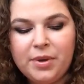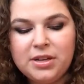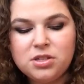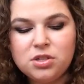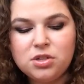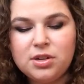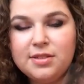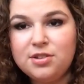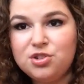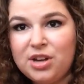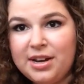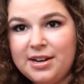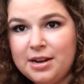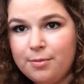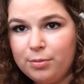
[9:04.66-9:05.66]
Pencil in the
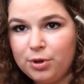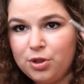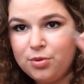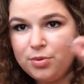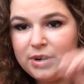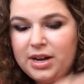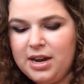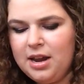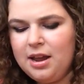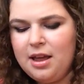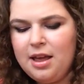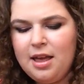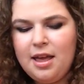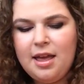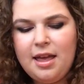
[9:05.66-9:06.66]
shade number 3.
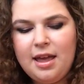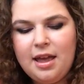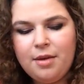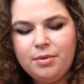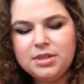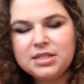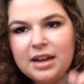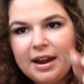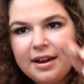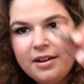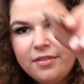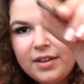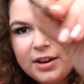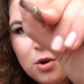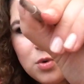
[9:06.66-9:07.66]
It was
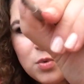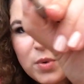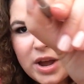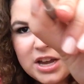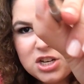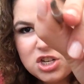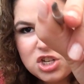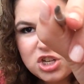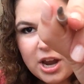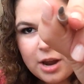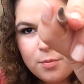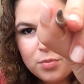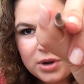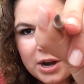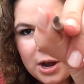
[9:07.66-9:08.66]
kind of like a
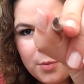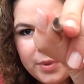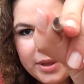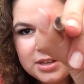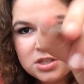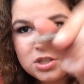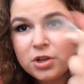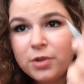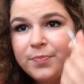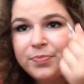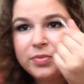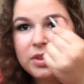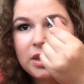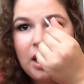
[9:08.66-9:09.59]
wedge-shaped brow pencil.